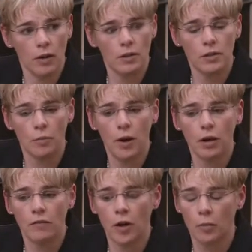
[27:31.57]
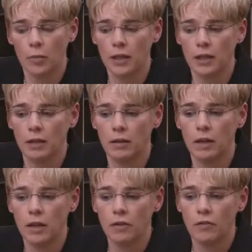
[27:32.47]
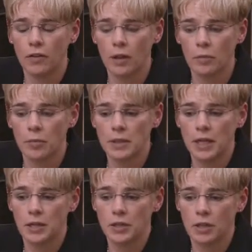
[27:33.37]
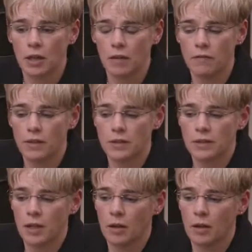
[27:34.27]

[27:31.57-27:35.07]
And so part of our plan for the implementation of this